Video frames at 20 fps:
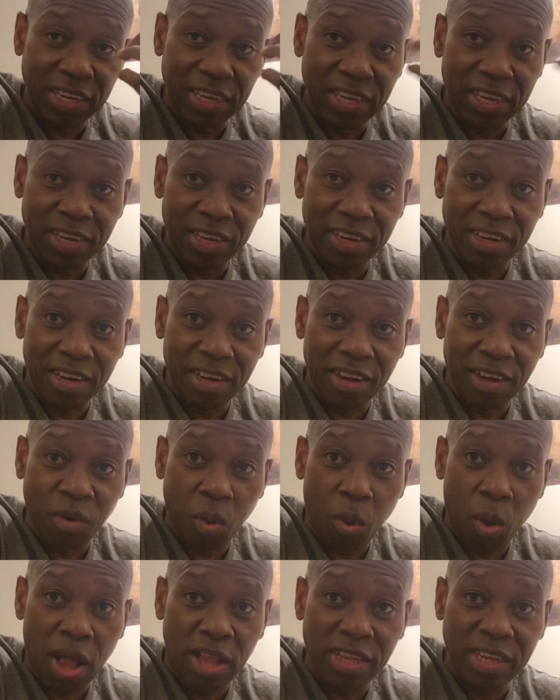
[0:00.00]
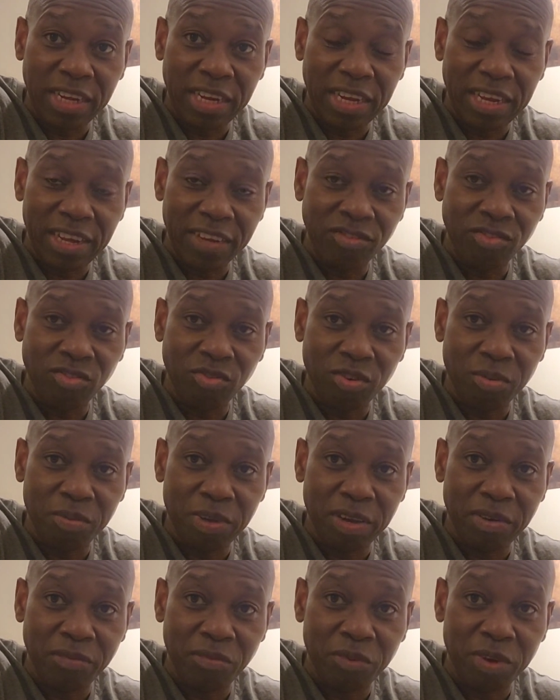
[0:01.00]
in a quality
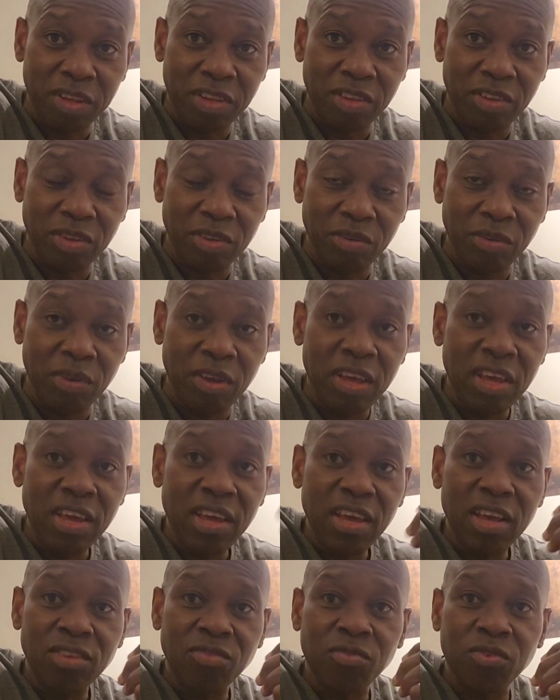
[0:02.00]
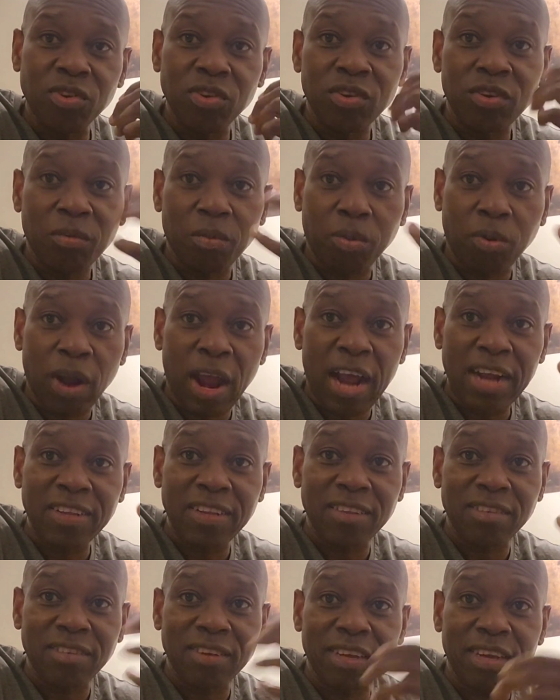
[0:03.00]
instrument with you is for you to
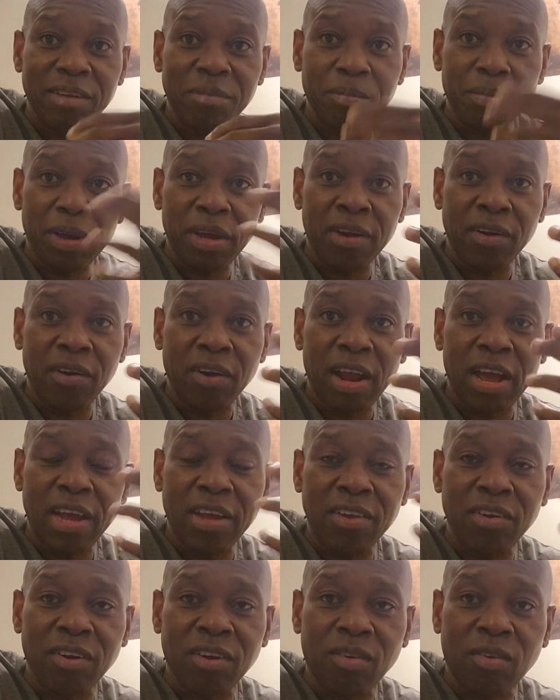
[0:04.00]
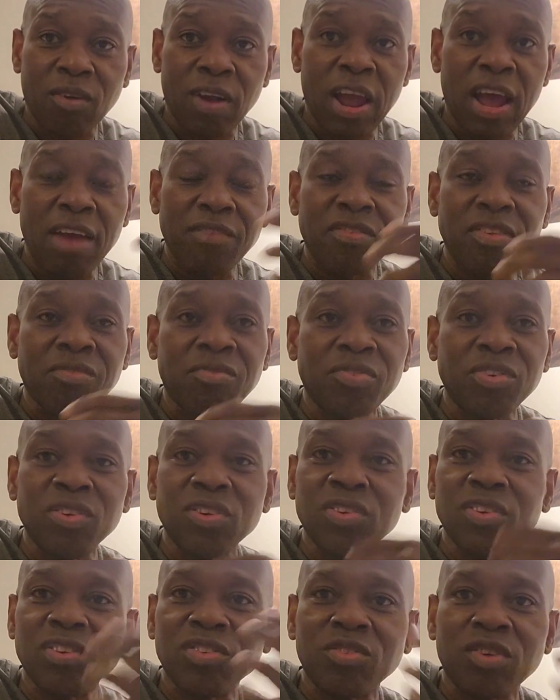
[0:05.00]
practice and get better at your craft and for you
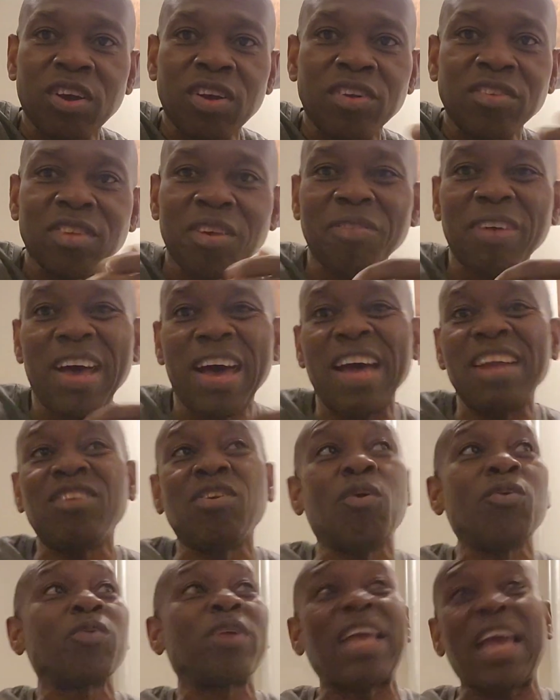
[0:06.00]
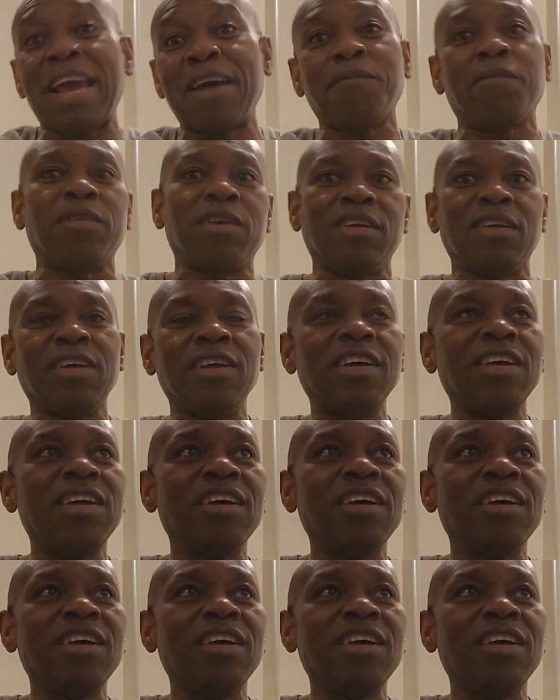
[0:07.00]
to enjoy yourself. I don't gamble.